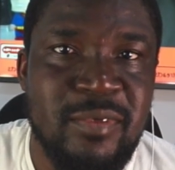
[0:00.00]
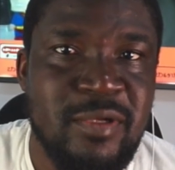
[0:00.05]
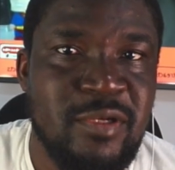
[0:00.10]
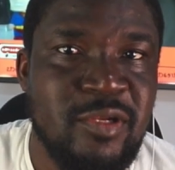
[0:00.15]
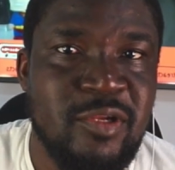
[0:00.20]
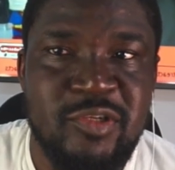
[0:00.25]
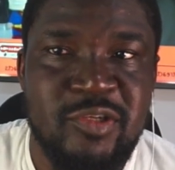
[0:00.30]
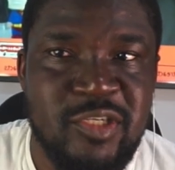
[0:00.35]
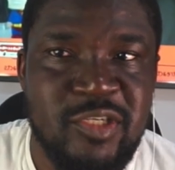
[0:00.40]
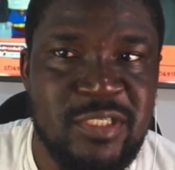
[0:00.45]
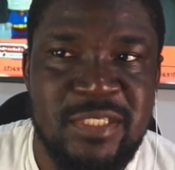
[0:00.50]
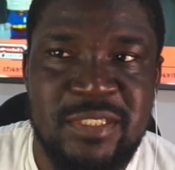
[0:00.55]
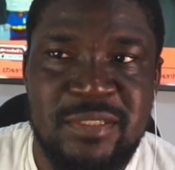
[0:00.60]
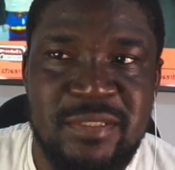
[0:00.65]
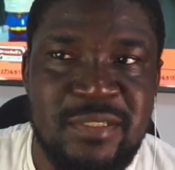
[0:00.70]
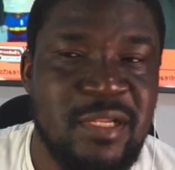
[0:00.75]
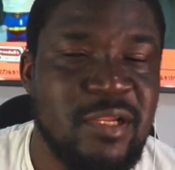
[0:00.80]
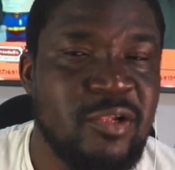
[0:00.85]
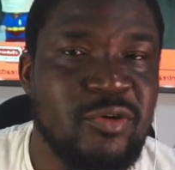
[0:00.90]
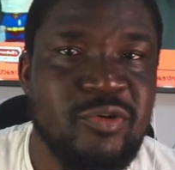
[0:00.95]
You know, just
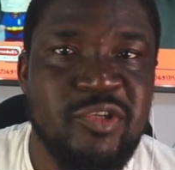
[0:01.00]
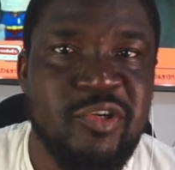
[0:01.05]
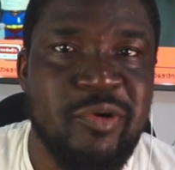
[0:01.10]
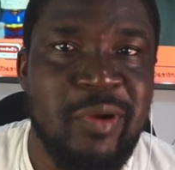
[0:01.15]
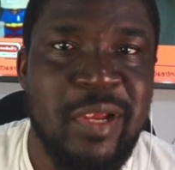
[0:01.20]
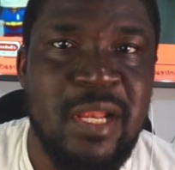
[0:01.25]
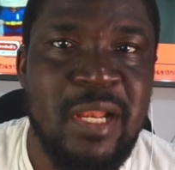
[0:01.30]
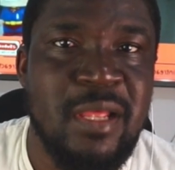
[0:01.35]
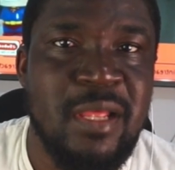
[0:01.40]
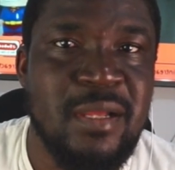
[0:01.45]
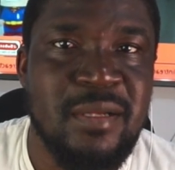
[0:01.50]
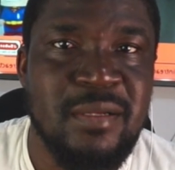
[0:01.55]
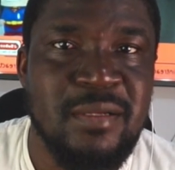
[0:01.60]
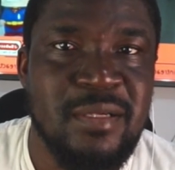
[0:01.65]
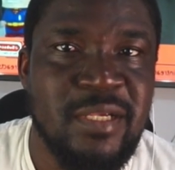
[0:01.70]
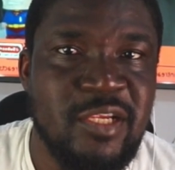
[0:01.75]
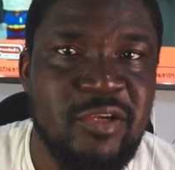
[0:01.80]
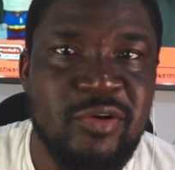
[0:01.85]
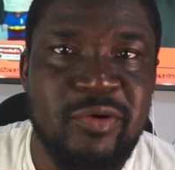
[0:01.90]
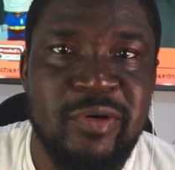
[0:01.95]
the little trailer,
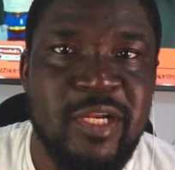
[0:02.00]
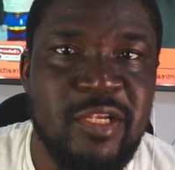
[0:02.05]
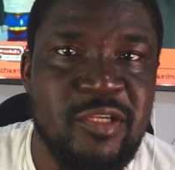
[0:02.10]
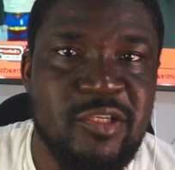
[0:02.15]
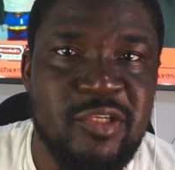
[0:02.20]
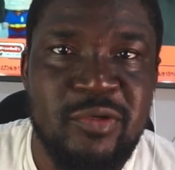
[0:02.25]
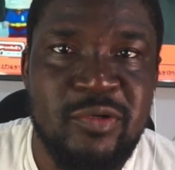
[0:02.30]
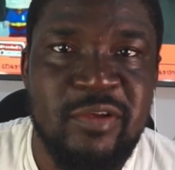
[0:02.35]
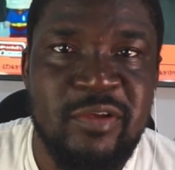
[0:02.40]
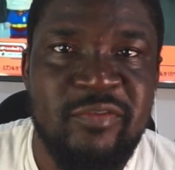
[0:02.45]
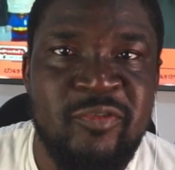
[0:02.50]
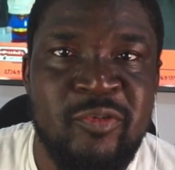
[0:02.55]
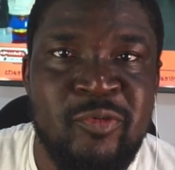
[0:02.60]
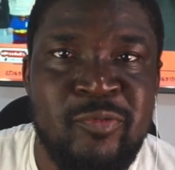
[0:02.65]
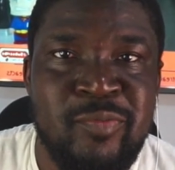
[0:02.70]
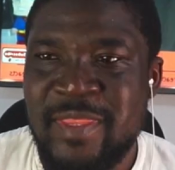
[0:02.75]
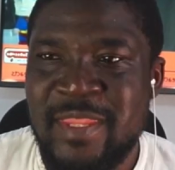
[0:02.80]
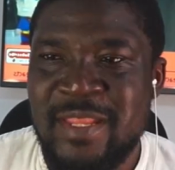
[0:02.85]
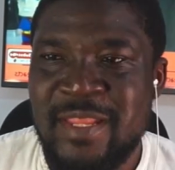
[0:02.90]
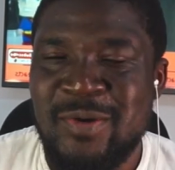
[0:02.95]
he already sold it for
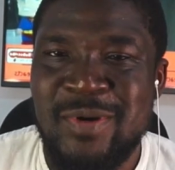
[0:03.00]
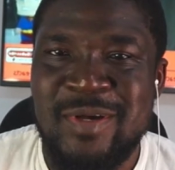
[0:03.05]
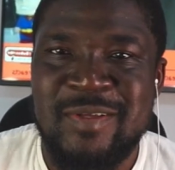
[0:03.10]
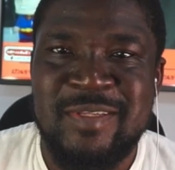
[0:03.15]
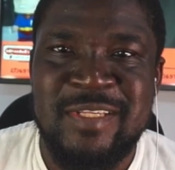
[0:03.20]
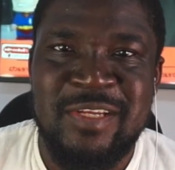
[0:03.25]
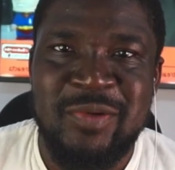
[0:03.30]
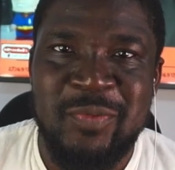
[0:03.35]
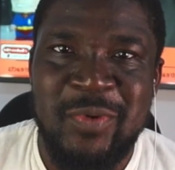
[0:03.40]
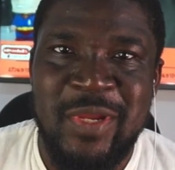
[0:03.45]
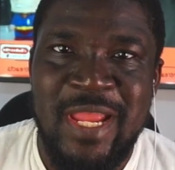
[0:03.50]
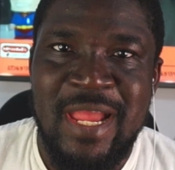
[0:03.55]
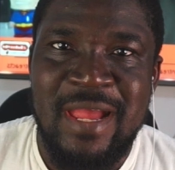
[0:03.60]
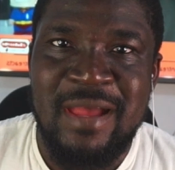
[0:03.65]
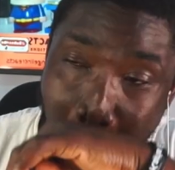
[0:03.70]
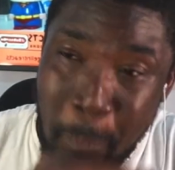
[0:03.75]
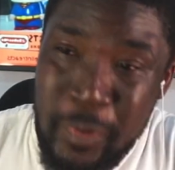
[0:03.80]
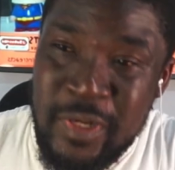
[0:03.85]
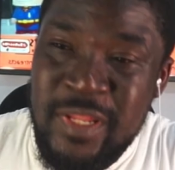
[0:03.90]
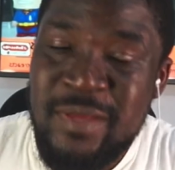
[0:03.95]
me. Who else did we
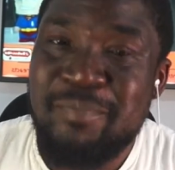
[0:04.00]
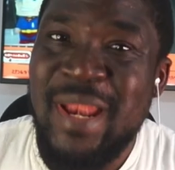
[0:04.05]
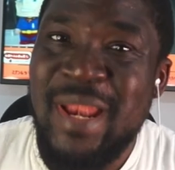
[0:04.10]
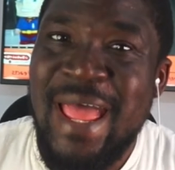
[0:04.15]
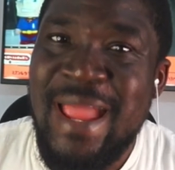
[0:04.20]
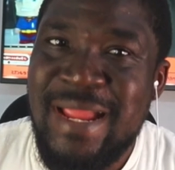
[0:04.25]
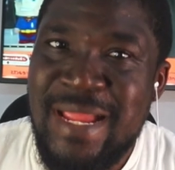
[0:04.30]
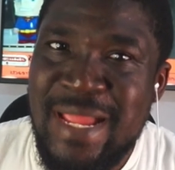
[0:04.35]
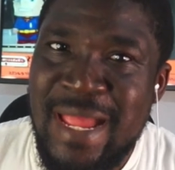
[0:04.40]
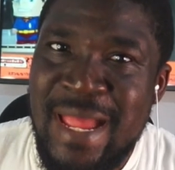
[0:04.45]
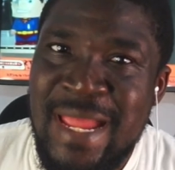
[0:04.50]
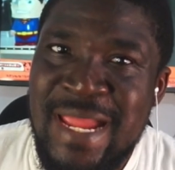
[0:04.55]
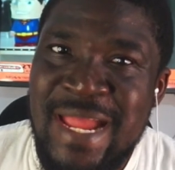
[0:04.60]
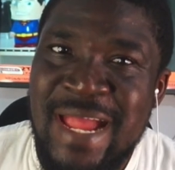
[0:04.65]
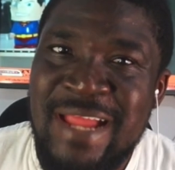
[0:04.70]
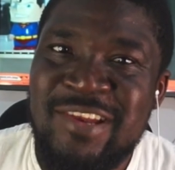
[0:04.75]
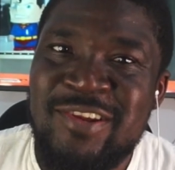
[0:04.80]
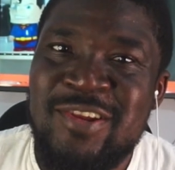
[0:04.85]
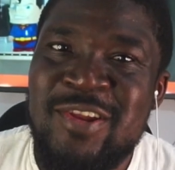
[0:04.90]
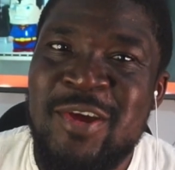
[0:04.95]
have? The black guy.
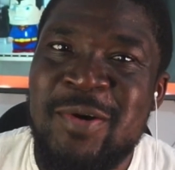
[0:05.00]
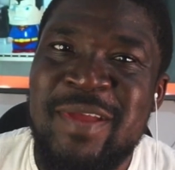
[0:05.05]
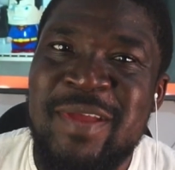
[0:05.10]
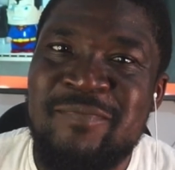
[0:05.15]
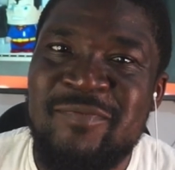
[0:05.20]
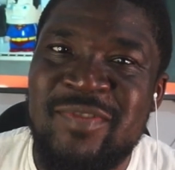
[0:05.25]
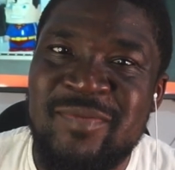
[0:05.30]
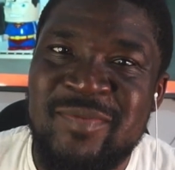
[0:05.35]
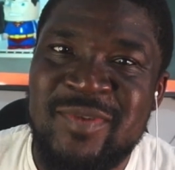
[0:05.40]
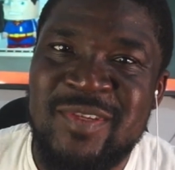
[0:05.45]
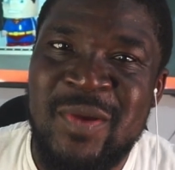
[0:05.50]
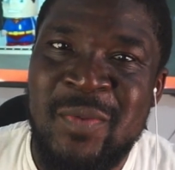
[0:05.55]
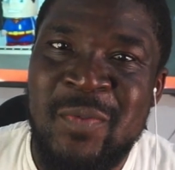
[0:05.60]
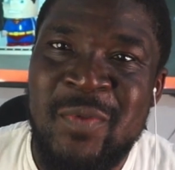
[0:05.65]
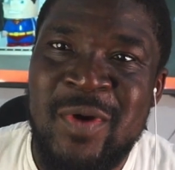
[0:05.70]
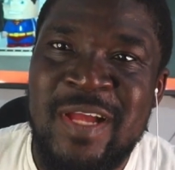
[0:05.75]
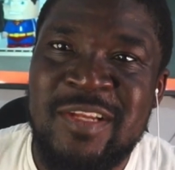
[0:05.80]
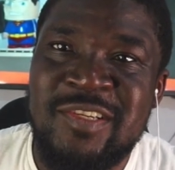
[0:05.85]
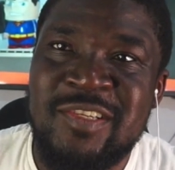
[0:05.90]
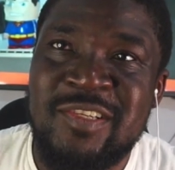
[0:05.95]
I know him from
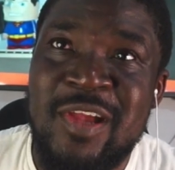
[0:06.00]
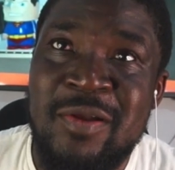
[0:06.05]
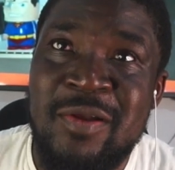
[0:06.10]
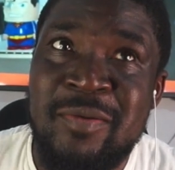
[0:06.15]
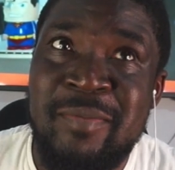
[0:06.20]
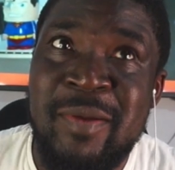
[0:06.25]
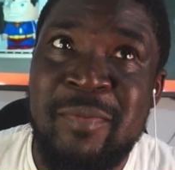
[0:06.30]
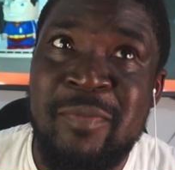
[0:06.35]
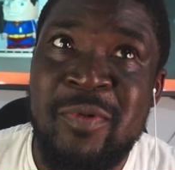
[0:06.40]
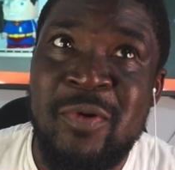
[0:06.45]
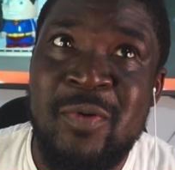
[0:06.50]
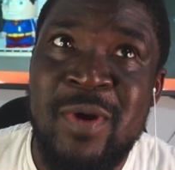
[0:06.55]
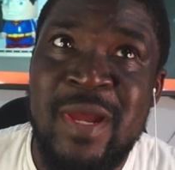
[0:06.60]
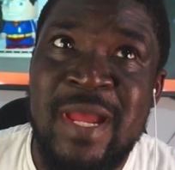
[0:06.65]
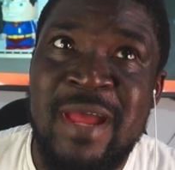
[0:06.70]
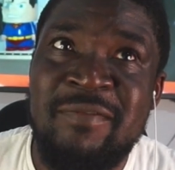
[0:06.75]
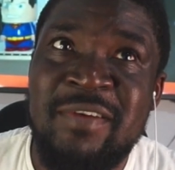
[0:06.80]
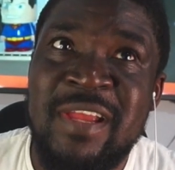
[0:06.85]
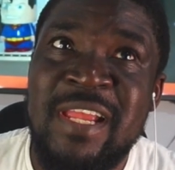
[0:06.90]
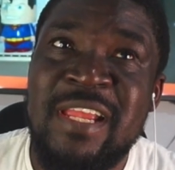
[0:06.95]
somewhere. I just can't remember
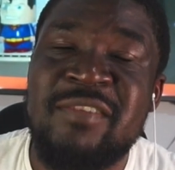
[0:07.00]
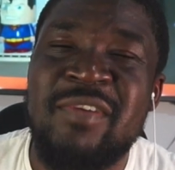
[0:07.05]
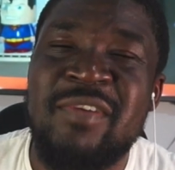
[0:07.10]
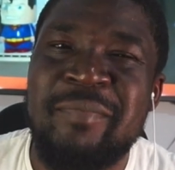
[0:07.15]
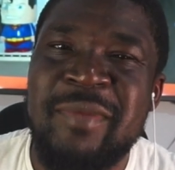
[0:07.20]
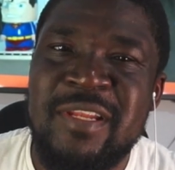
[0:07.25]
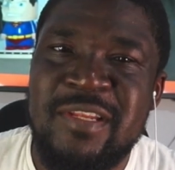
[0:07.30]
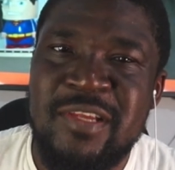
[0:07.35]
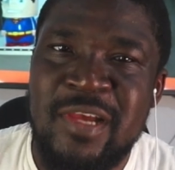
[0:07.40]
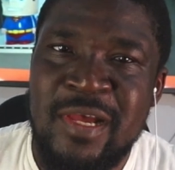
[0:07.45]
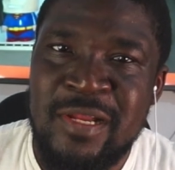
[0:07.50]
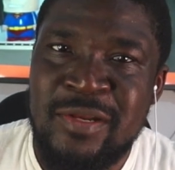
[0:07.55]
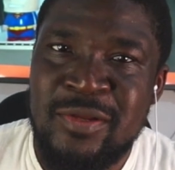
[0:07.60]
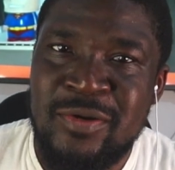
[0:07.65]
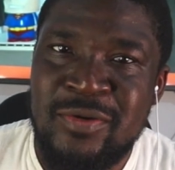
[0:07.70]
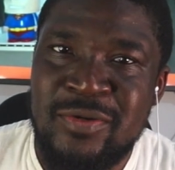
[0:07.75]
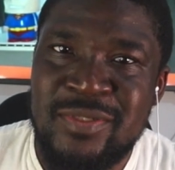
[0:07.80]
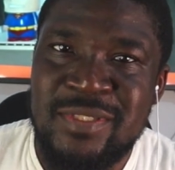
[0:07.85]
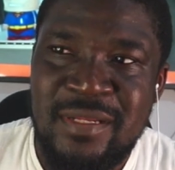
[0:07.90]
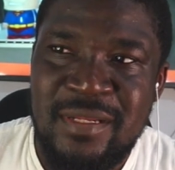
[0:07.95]
where. I think he's from
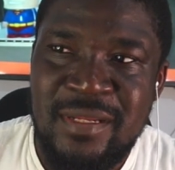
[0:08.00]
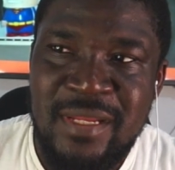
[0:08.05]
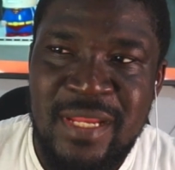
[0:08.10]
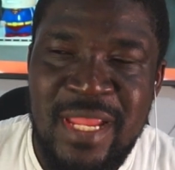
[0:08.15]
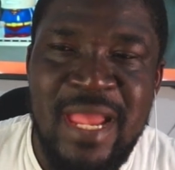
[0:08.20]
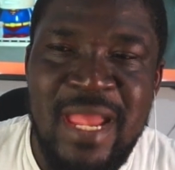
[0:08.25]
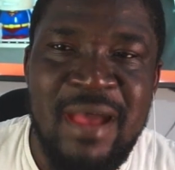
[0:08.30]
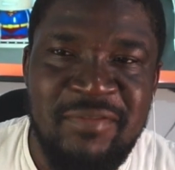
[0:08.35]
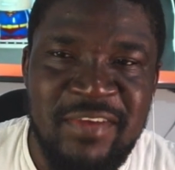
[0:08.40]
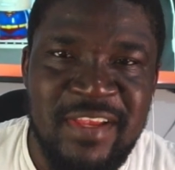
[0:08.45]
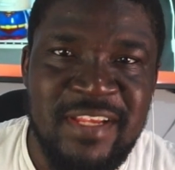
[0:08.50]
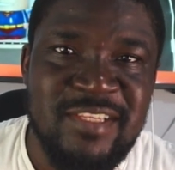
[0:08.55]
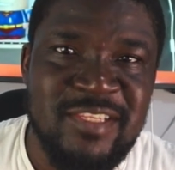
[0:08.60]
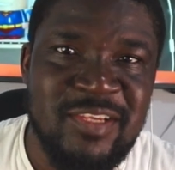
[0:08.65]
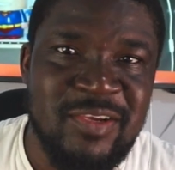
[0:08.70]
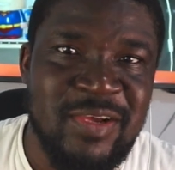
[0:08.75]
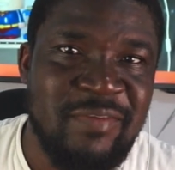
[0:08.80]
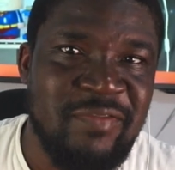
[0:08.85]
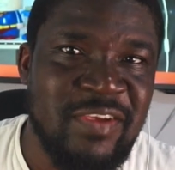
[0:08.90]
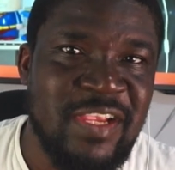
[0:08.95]
Eternals. Yeah, I think
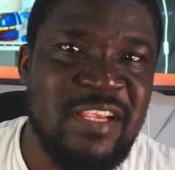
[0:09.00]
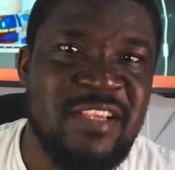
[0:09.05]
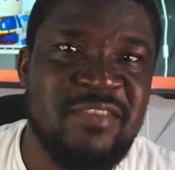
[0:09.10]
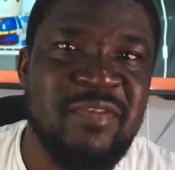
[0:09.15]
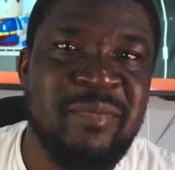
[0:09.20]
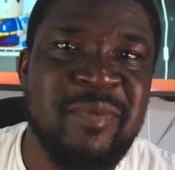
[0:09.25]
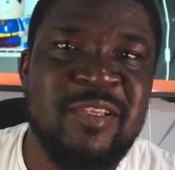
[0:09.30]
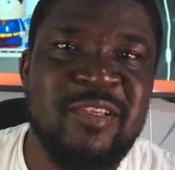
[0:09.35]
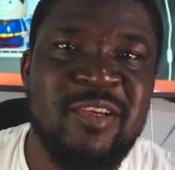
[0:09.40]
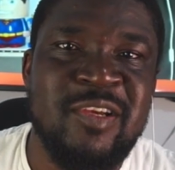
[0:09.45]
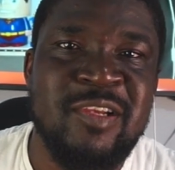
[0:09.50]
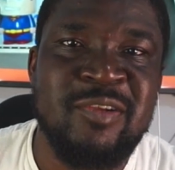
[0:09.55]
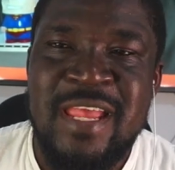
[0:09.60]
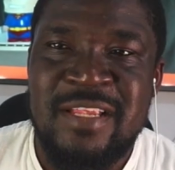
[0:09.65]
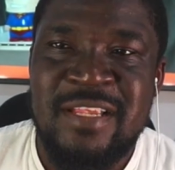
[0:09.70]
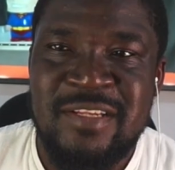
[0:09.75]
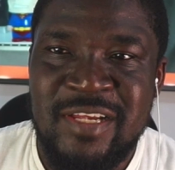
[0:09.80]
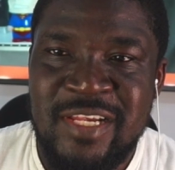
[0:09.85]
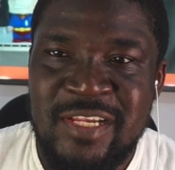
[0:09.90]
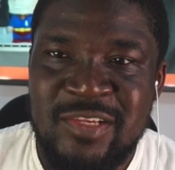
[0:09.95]
so. I think he's from
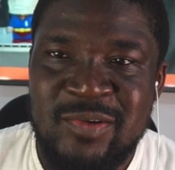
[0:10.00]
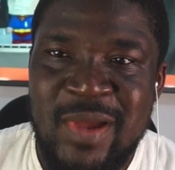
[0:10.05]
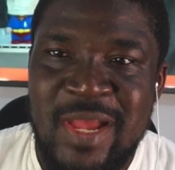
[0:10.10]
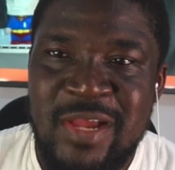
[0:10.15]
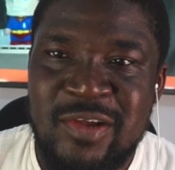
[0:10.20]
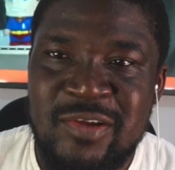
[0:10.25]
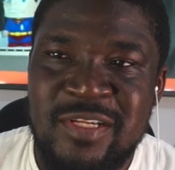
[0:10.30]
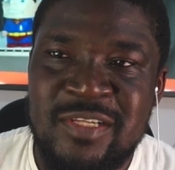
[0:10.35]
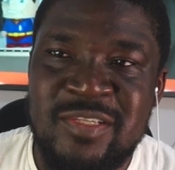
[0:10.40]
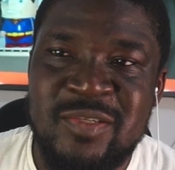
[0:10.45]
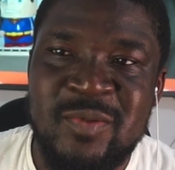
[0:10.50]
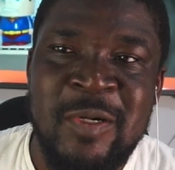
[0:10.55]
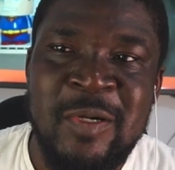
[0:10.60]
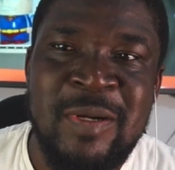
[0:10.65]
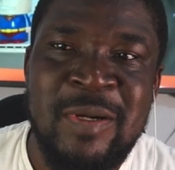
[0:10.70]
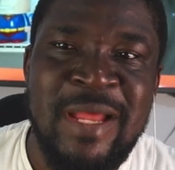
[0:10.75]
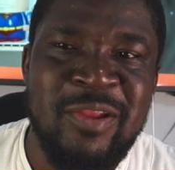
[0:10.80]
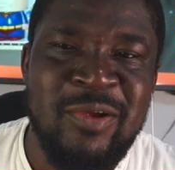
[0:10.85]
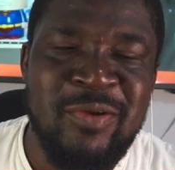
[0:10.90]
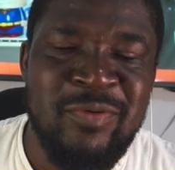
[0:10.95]
Eternals. But he's quite good as well.
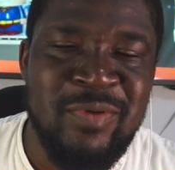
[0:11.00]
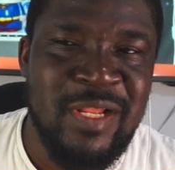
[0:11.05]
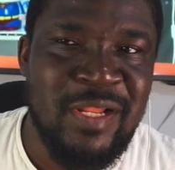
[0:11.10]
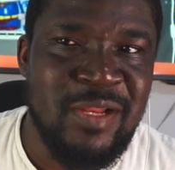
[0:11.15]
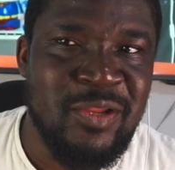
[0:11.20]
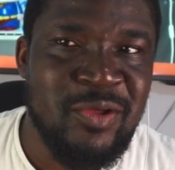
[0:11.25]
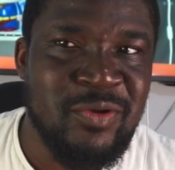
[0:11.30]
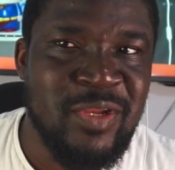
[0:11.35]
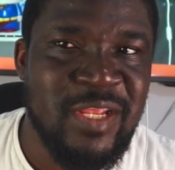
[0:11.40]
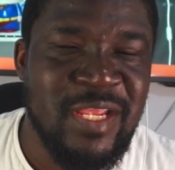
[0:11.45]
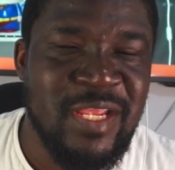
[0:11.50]
I don't really know the